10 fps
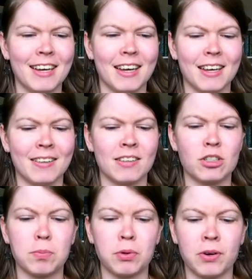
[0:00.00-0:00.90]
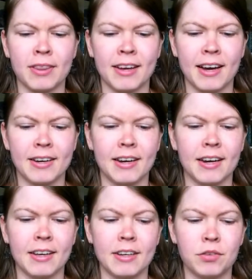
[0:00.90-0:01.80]
and explore that
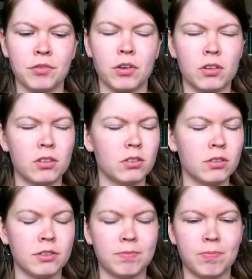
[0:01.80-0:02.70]
and give all